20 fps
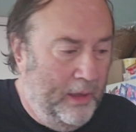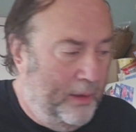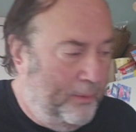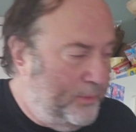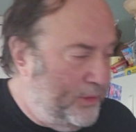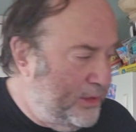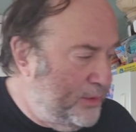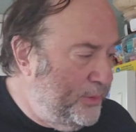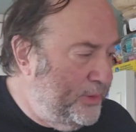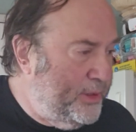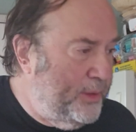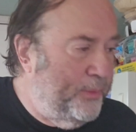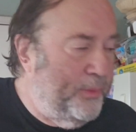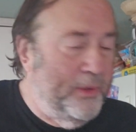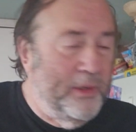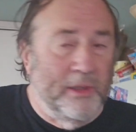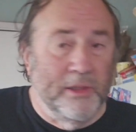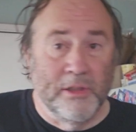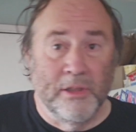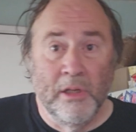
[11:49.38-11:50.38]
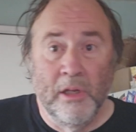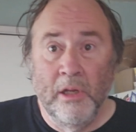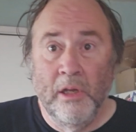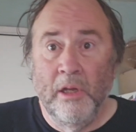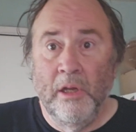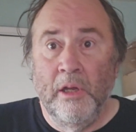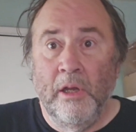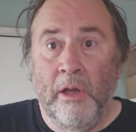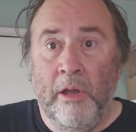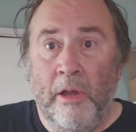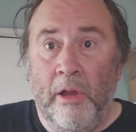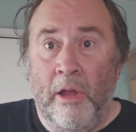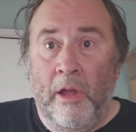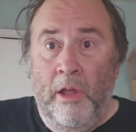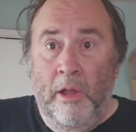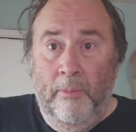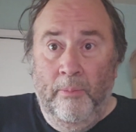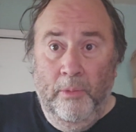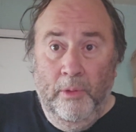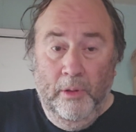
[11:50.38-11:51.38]
Just because something is
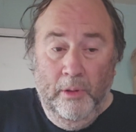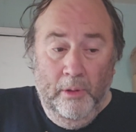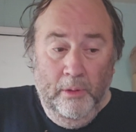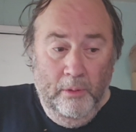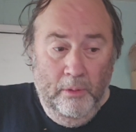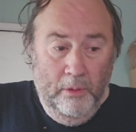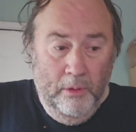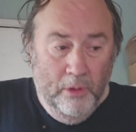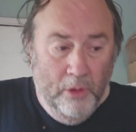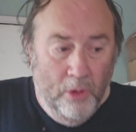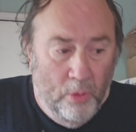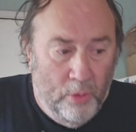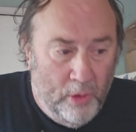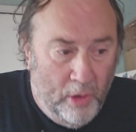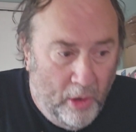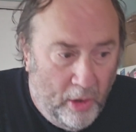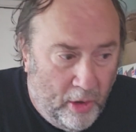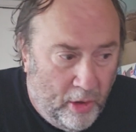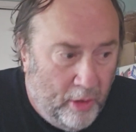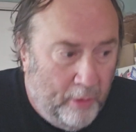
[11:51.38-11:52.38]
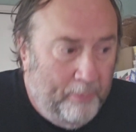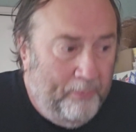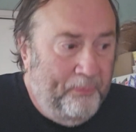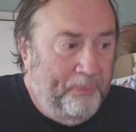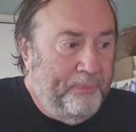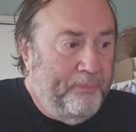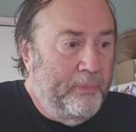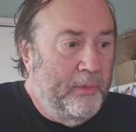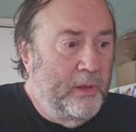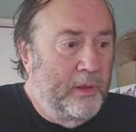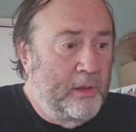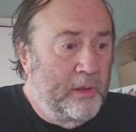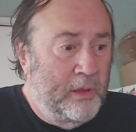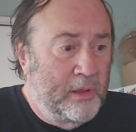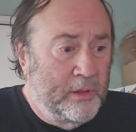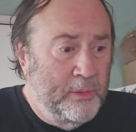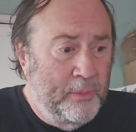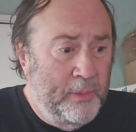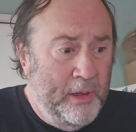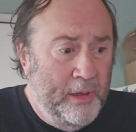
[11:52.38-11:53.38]
low carb
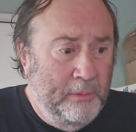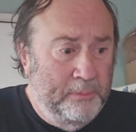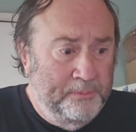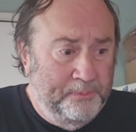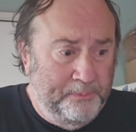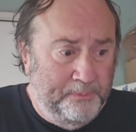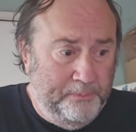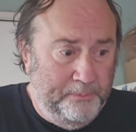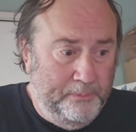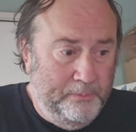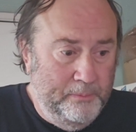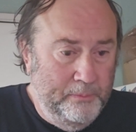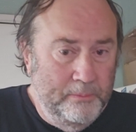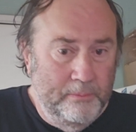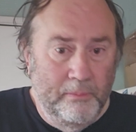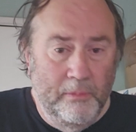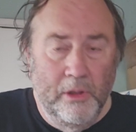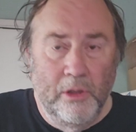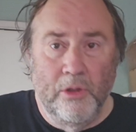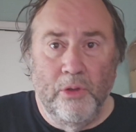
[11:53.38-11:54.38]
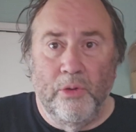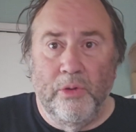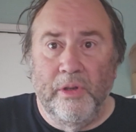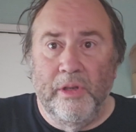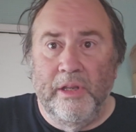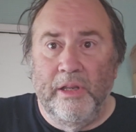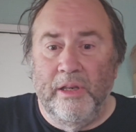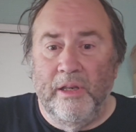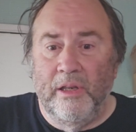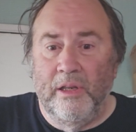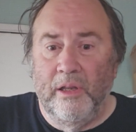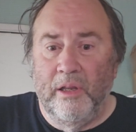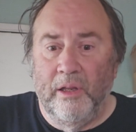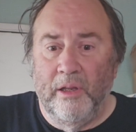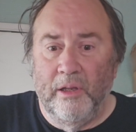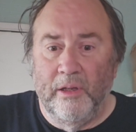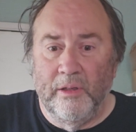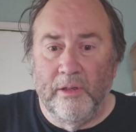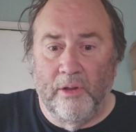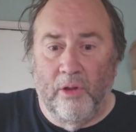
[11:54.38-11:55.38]
doesn't mean you can eat
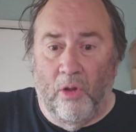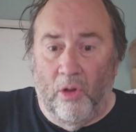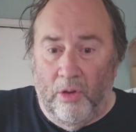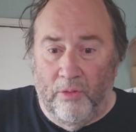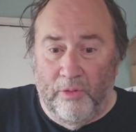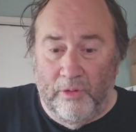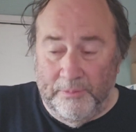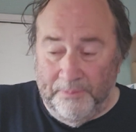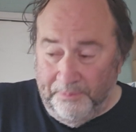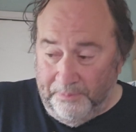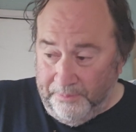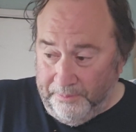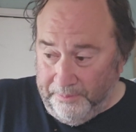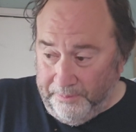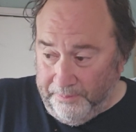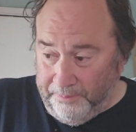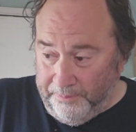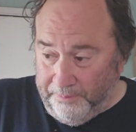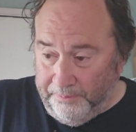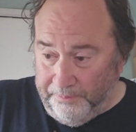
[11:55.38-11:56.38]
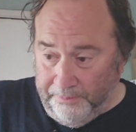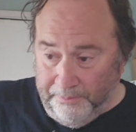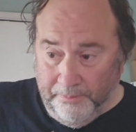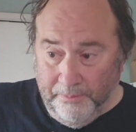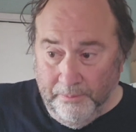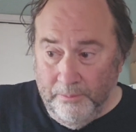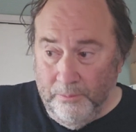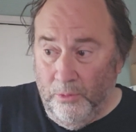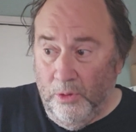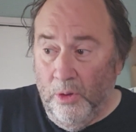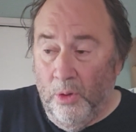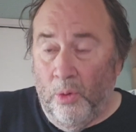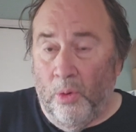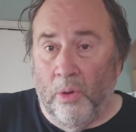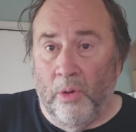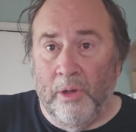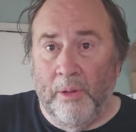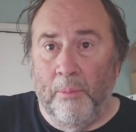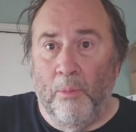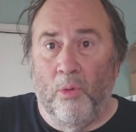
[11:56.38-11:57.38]
all of it
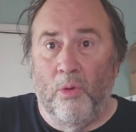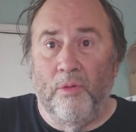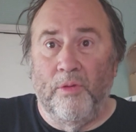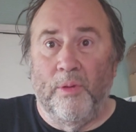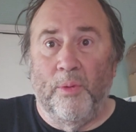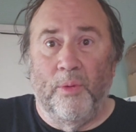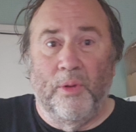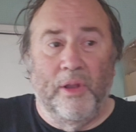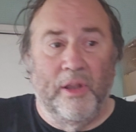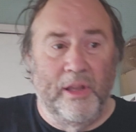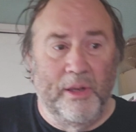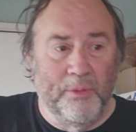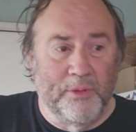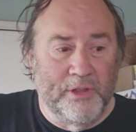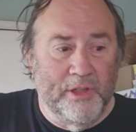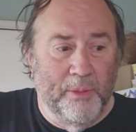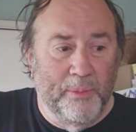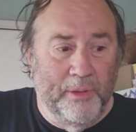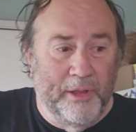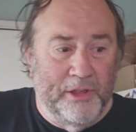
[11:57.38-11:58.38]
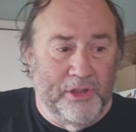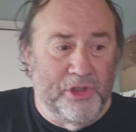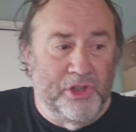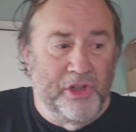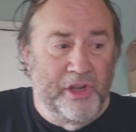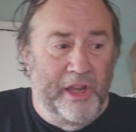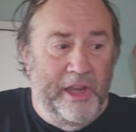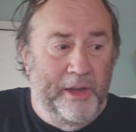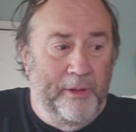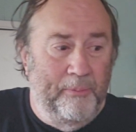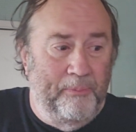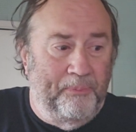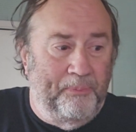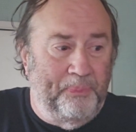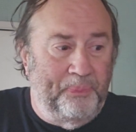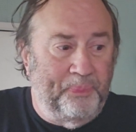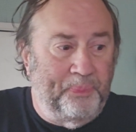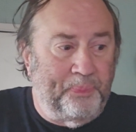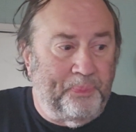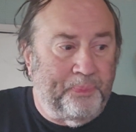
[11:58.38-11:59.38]
or eat more of it. A lady was telling me that she ate.
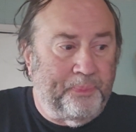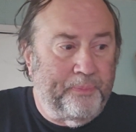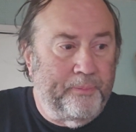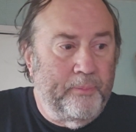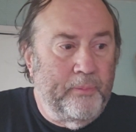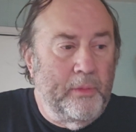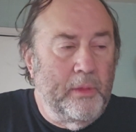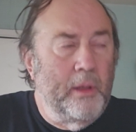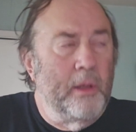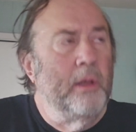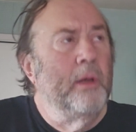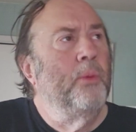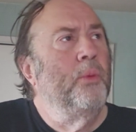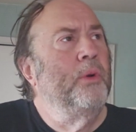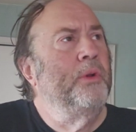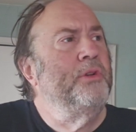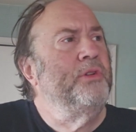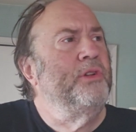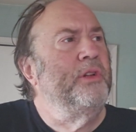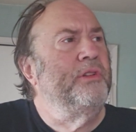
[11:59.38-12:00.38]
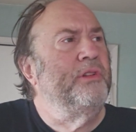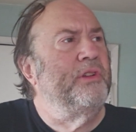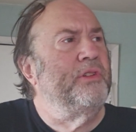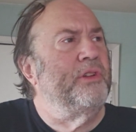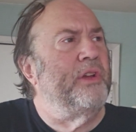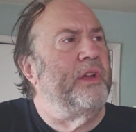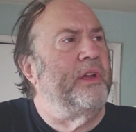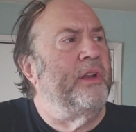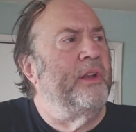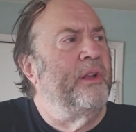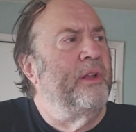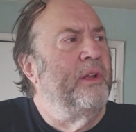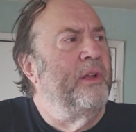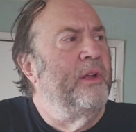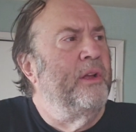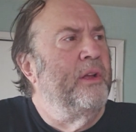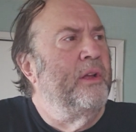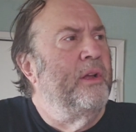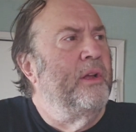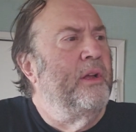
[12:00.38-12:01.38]
What did she say she ate?
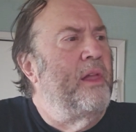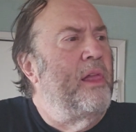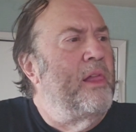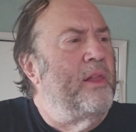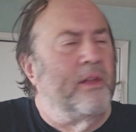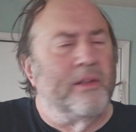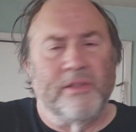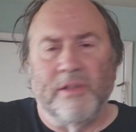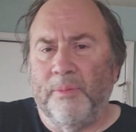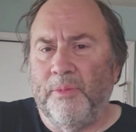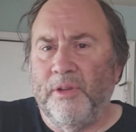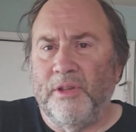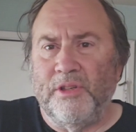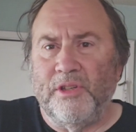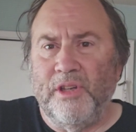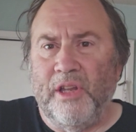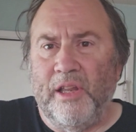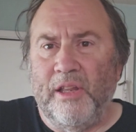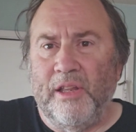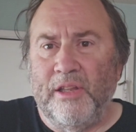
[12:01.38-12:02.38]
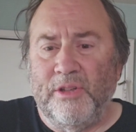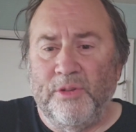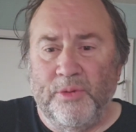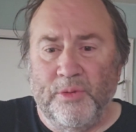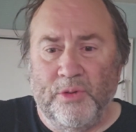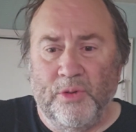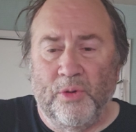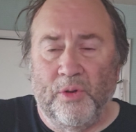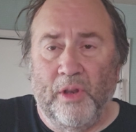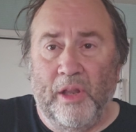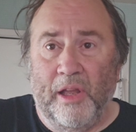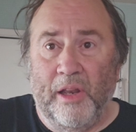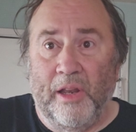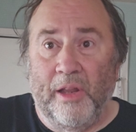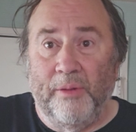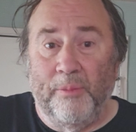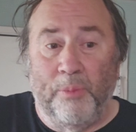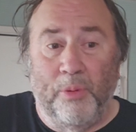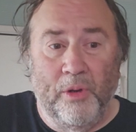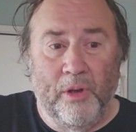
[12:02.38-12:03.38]
Something that she ate that she was glad
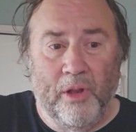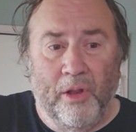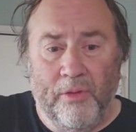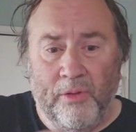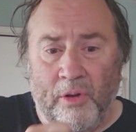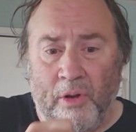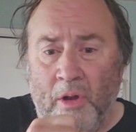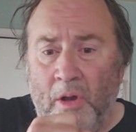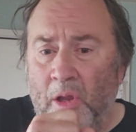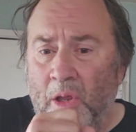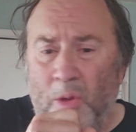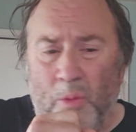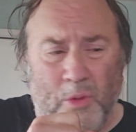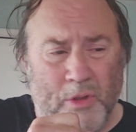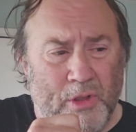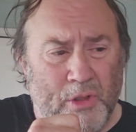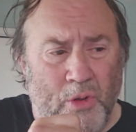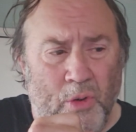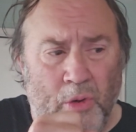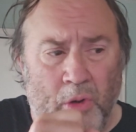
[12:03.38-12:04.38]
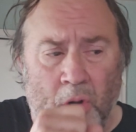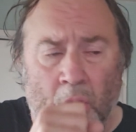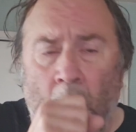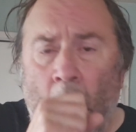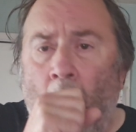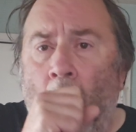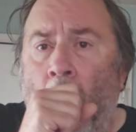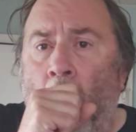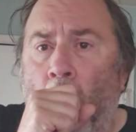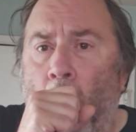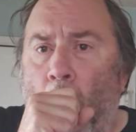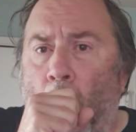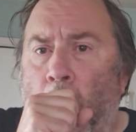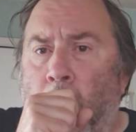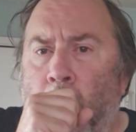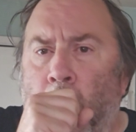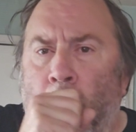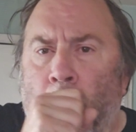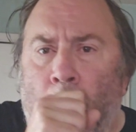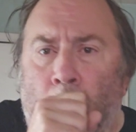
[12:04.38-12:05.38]
I'd put it on there. It wasn't yogurt,
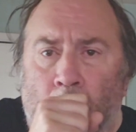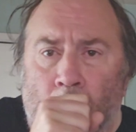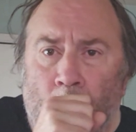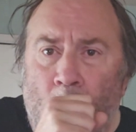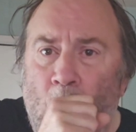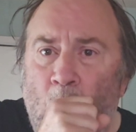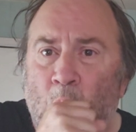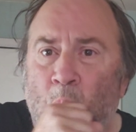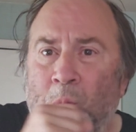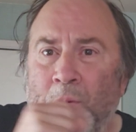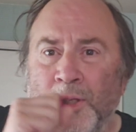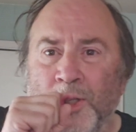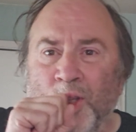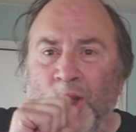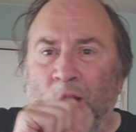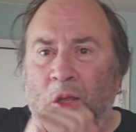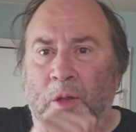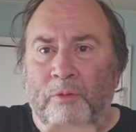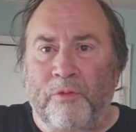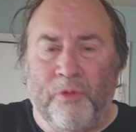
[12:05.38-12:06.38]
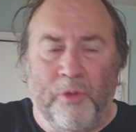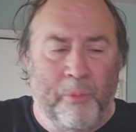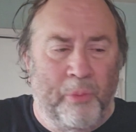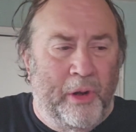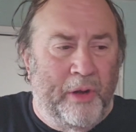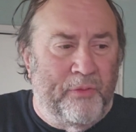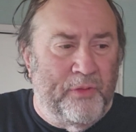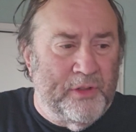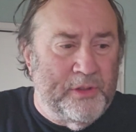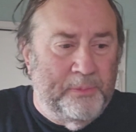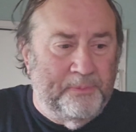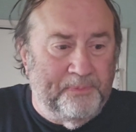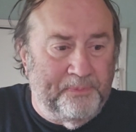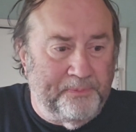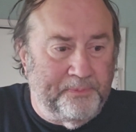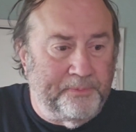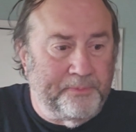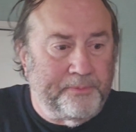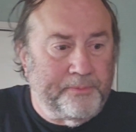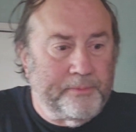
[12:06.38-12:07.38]
but it's something like for breakfast.
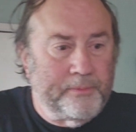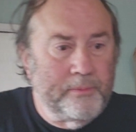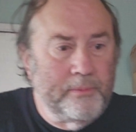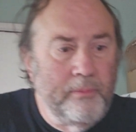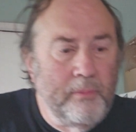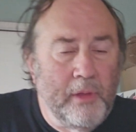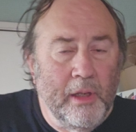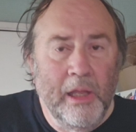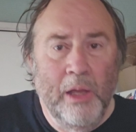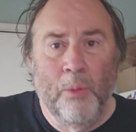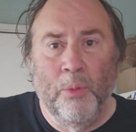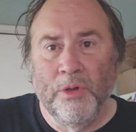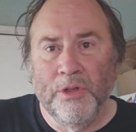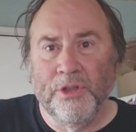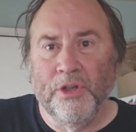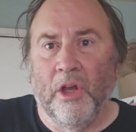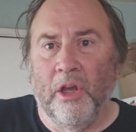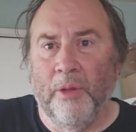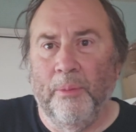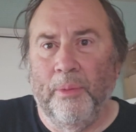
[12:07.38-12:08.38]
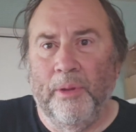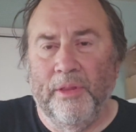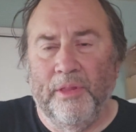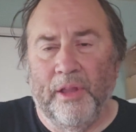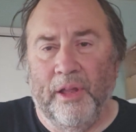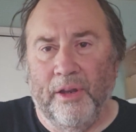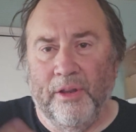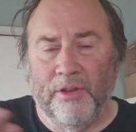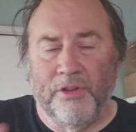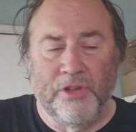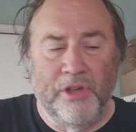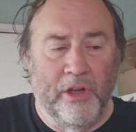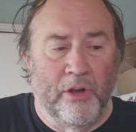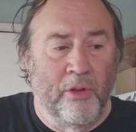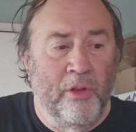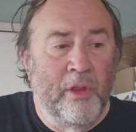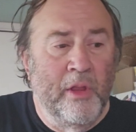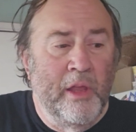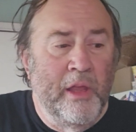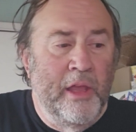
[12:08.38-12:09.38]
And we were just talking about that on the
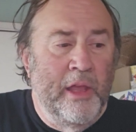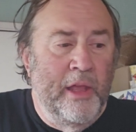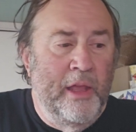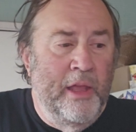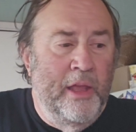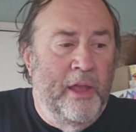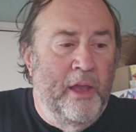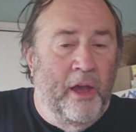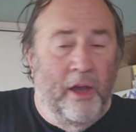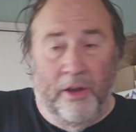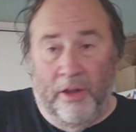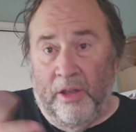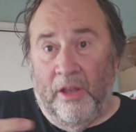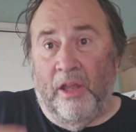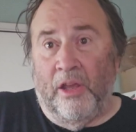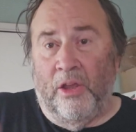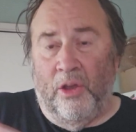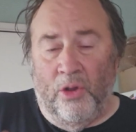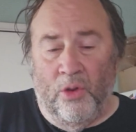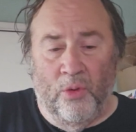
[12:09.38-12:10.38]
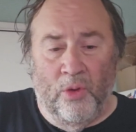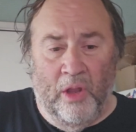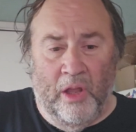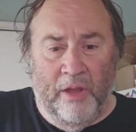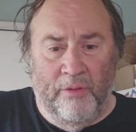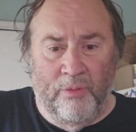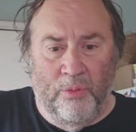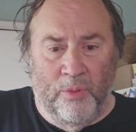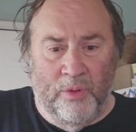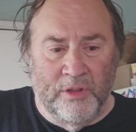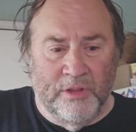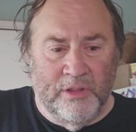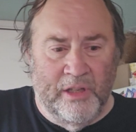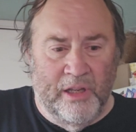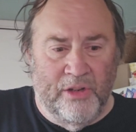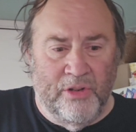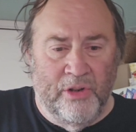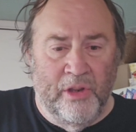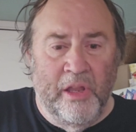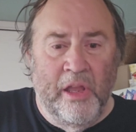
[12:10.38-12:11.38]
channel. I'll go live. It was
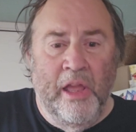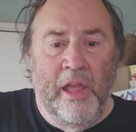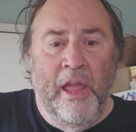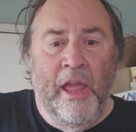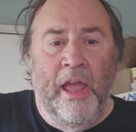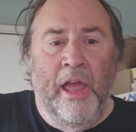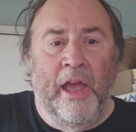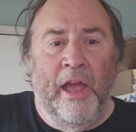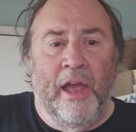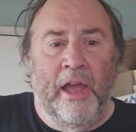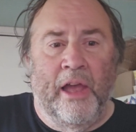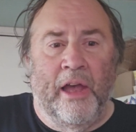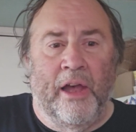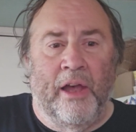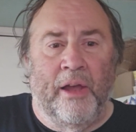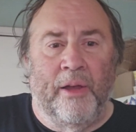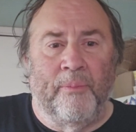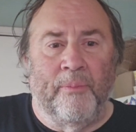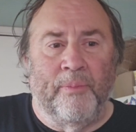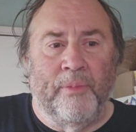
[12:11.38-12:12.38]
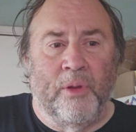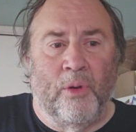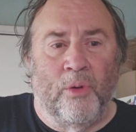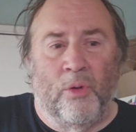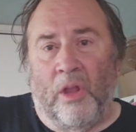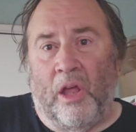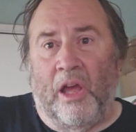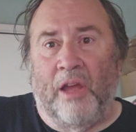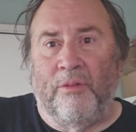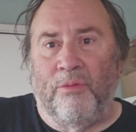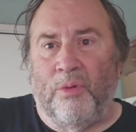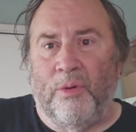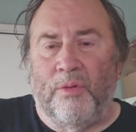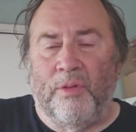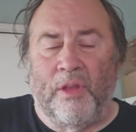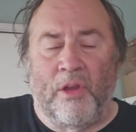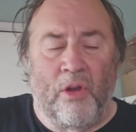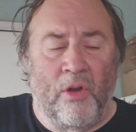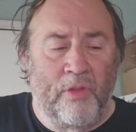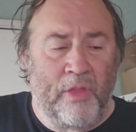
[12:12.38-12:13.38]
actually, or live, whatever
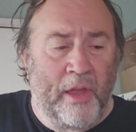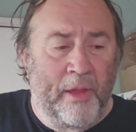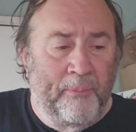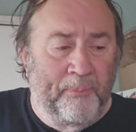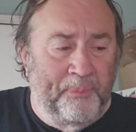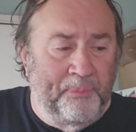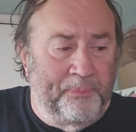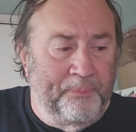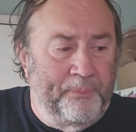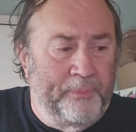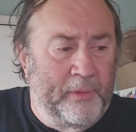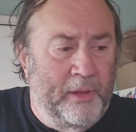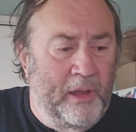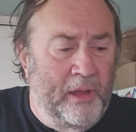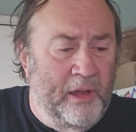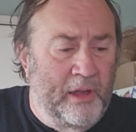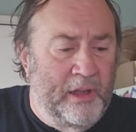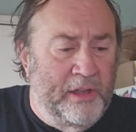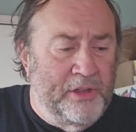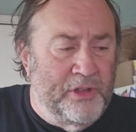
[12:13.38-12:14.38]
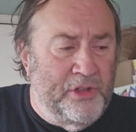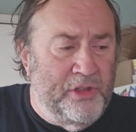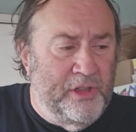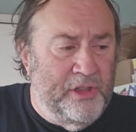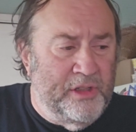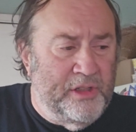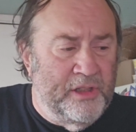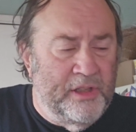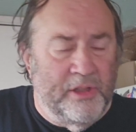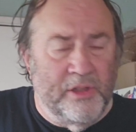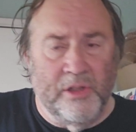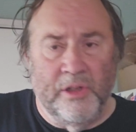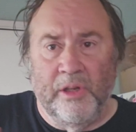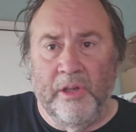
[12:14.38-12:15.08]
they called that. And she said that